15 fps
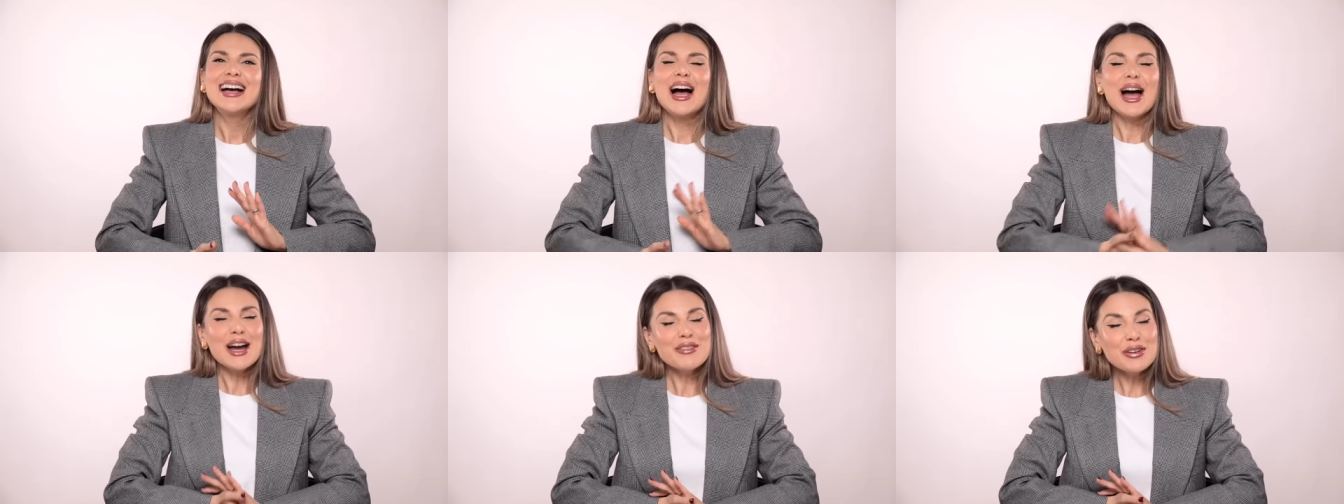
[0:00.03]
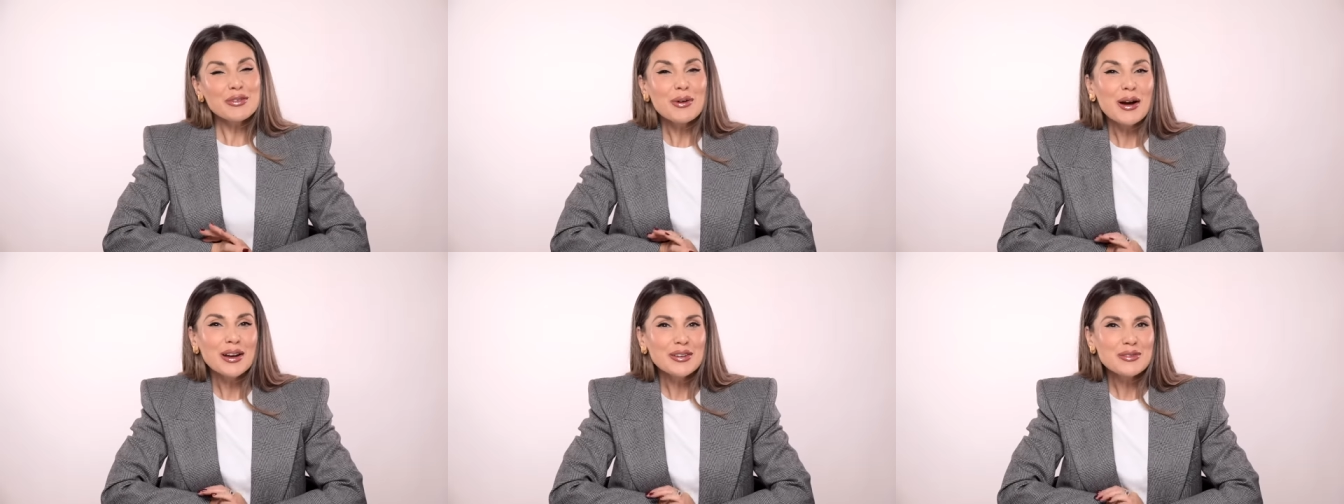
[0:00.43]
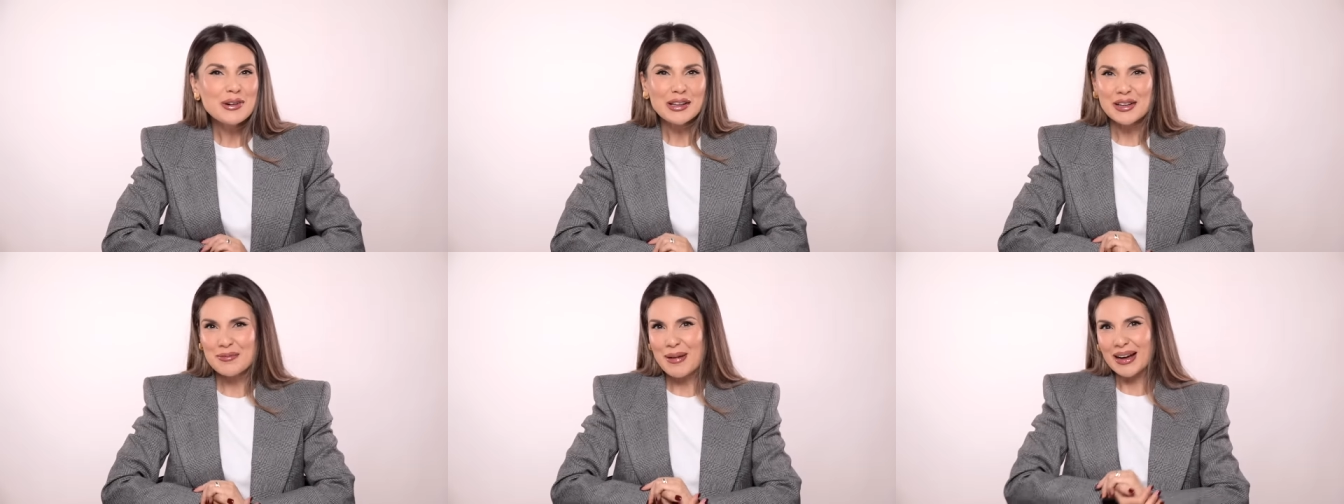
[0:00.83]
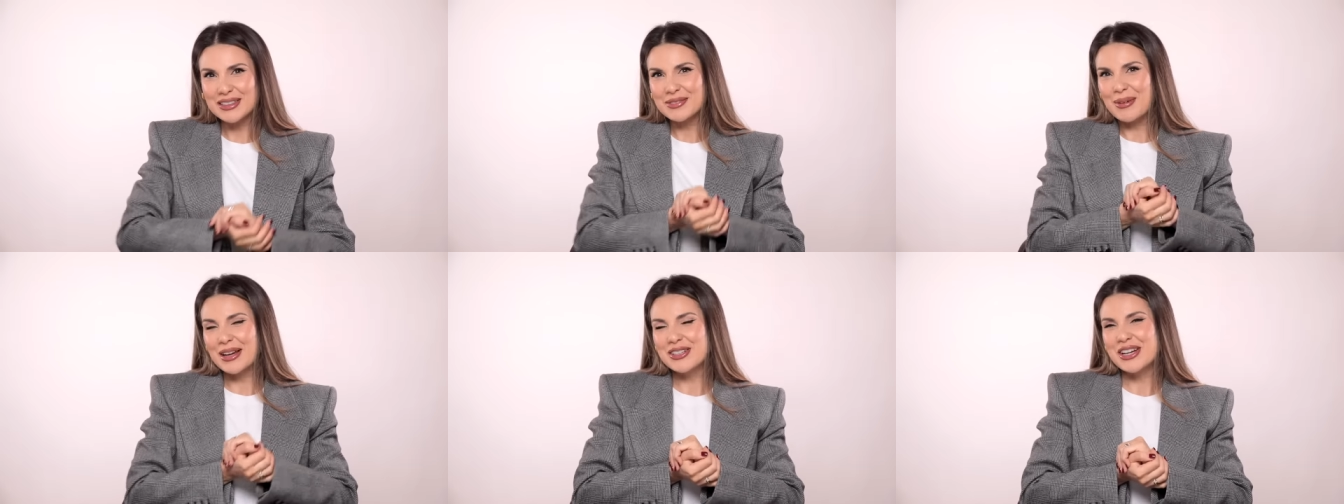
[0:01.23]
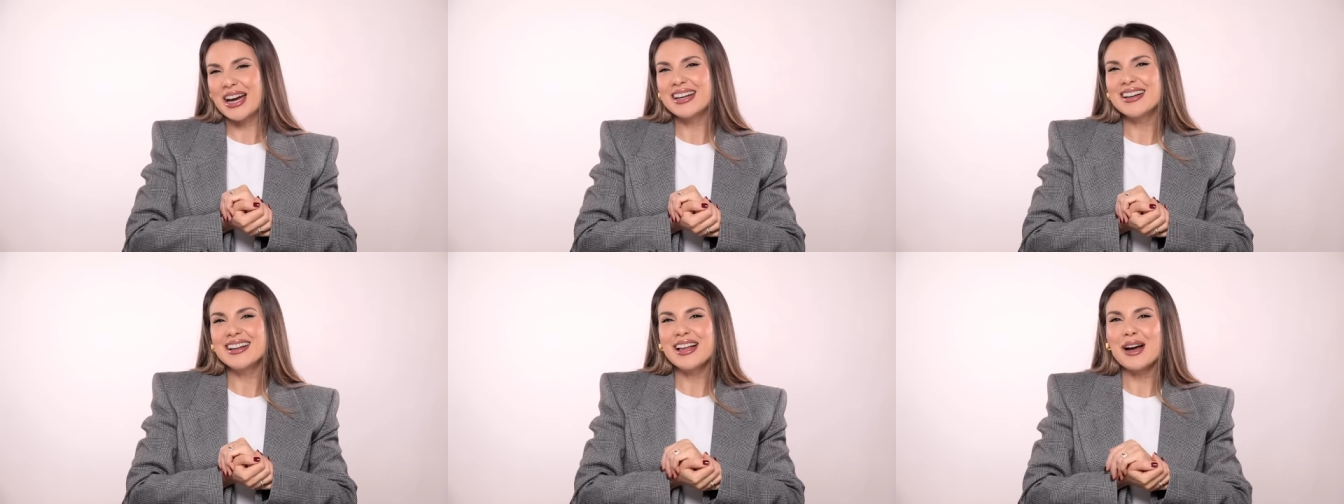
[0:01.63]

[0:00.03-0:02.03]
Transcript: Hi everyone, welcome back to my channel.